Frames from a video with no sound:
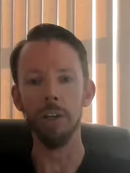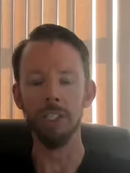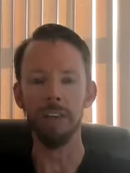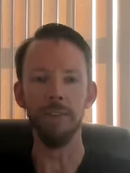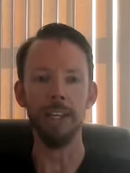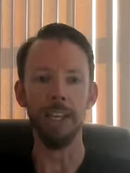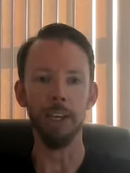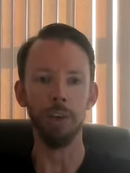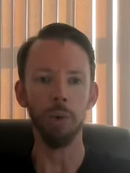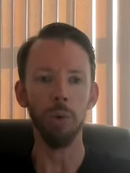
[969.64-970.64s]
it's different in
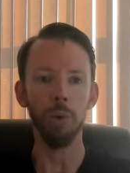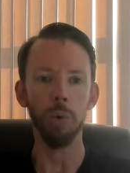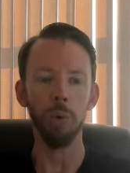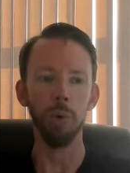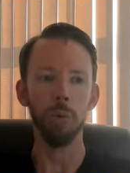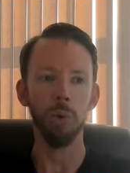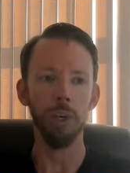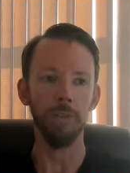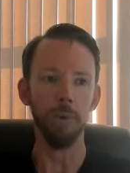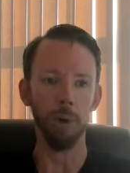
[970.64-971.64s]
that Google will
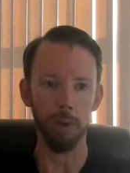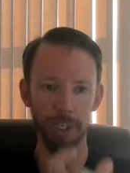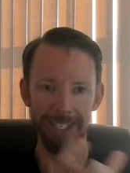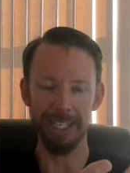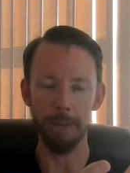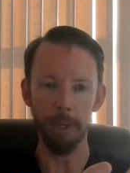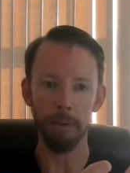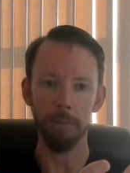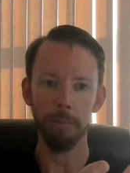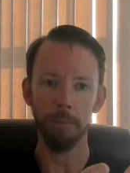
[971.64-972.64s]
give you a snippet